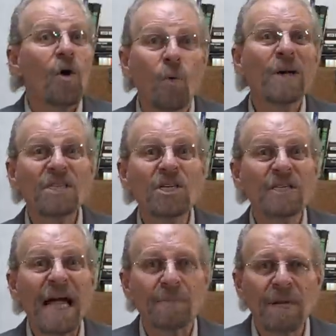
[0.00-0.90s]
What does
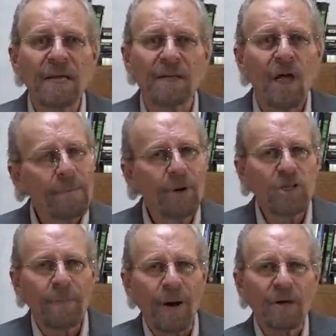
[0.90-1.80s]
that mean? Build
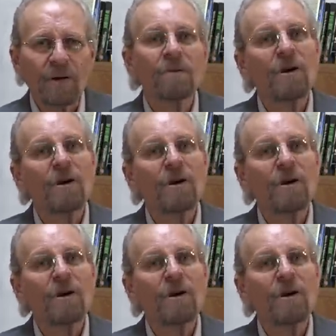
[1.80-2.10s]
a bunker?